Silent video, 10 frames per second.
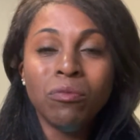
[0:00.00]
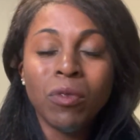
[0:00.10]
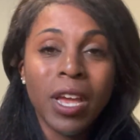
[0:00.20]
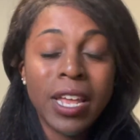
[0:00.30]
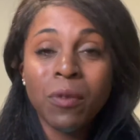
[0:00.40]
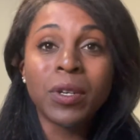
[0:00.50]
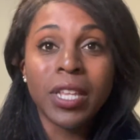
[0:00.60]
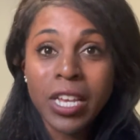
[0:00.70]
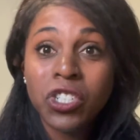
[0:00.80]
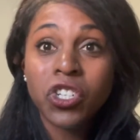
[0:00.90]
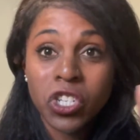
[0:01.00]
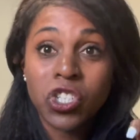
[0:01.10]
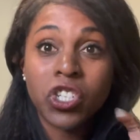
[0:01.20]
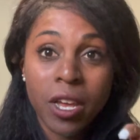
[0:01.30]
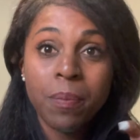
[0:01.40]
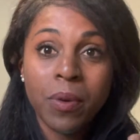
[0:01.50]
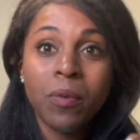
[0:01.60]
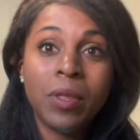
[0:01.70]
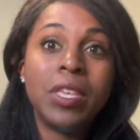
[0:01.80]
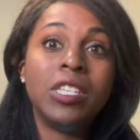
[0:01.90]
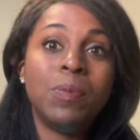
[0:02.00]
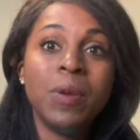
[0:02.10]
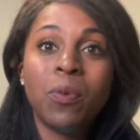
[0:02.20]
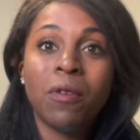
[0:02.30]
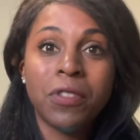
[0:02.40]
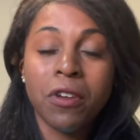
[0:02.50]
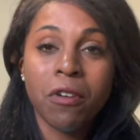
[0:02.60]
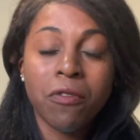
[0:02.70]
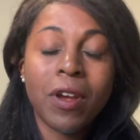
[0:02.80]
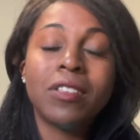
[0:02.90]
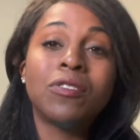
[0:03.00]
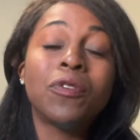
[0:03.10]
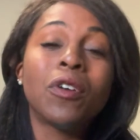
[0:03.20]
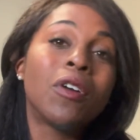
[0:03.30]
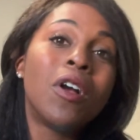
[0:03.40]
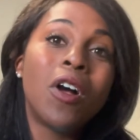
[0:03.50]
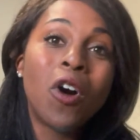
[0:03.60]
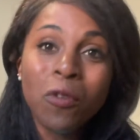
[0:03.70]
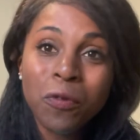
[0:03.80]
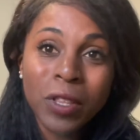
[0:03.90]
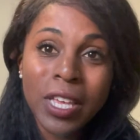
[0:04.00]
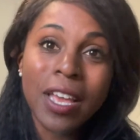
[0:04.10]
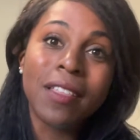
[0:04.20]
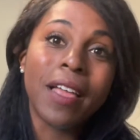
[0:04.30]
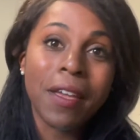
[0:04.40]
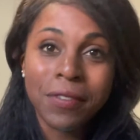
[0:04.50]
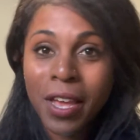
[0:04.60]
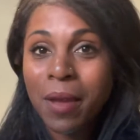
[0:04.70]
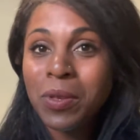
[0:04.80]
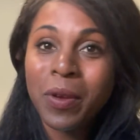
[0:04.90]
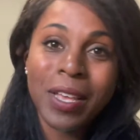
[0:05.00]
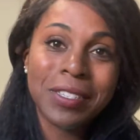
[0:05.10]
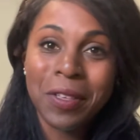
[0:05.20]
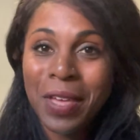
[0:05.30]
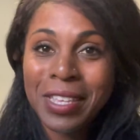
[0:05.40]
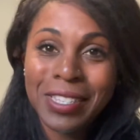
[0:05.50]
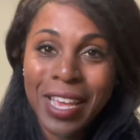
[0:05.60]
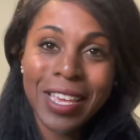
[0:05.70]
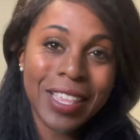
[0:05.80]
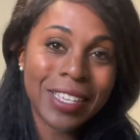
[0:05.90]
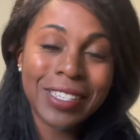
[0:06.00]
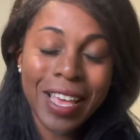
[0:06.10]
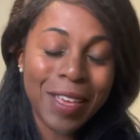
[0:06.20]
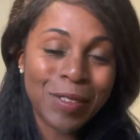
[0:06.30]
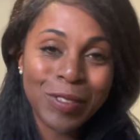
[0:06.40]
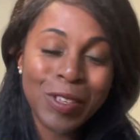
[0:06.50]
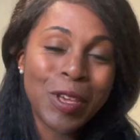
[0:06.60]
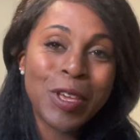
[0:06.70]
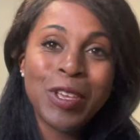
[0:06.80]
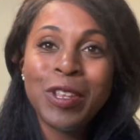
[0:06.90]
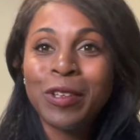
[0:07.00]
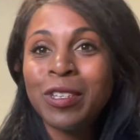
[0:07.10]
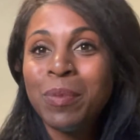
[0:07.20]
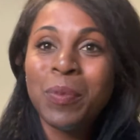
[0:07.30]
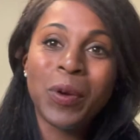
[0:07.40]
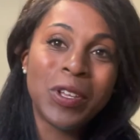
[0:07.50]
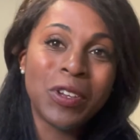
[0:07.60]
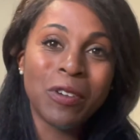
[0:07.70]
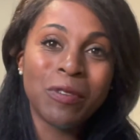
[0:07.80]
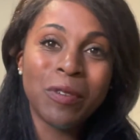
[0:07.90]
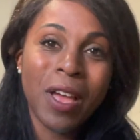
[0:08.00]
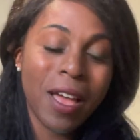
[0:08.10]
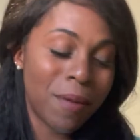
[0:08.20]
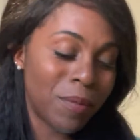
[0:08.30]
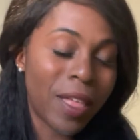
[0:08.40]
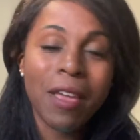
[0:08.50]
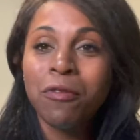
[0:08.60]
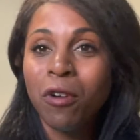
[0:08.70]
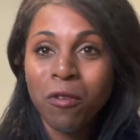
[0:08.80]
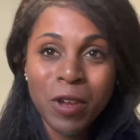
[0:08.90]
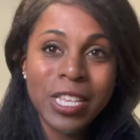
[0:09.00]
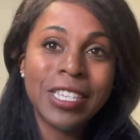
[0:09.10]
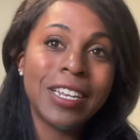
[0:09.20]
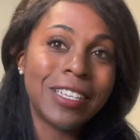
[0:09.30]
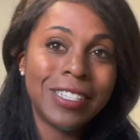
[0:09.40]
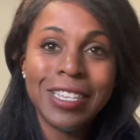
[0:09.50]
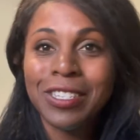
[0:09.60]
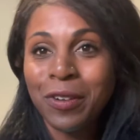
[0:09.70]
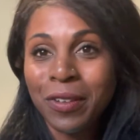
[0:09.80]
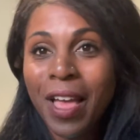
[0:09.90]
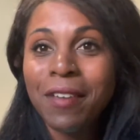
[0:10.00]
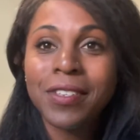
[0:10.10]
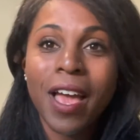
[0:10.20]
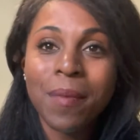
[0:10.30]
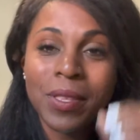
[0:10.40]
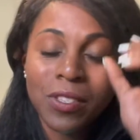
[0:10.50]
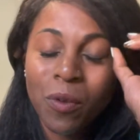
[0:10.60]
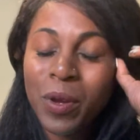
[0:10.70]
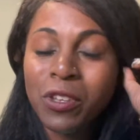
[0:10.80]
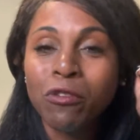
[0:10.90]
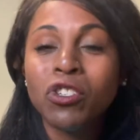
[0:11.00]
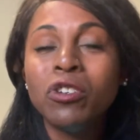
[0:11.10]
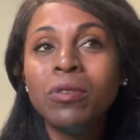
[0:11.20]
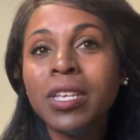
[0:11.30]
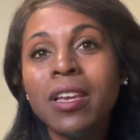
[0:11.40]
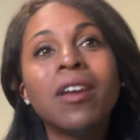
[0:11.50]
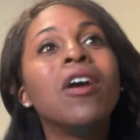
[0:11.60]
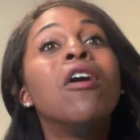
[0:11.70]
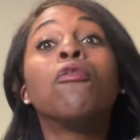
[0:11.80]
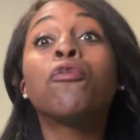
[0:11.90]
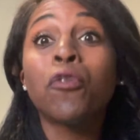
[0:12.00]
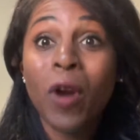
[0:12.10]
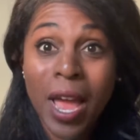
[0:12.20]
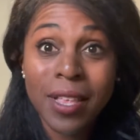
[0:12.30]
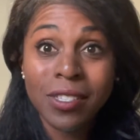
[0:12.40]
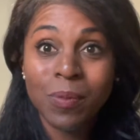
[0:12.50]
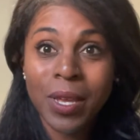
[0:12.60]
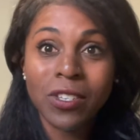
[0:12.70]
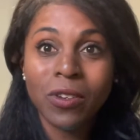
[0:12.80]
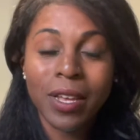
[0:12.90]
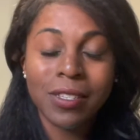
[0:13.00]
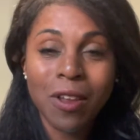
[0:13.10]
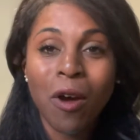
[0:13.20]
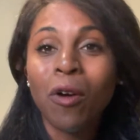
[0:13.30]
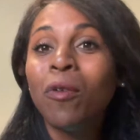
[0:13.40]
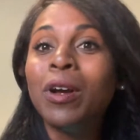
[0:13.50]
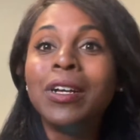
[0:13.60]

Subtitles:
in a relationship with these people if they're your friends for hopefully a lifetime. You guys know that saying that says, you know, some people are in your life for a reason, a season, or a lifetime. And so when you're choosing friends, because you guys know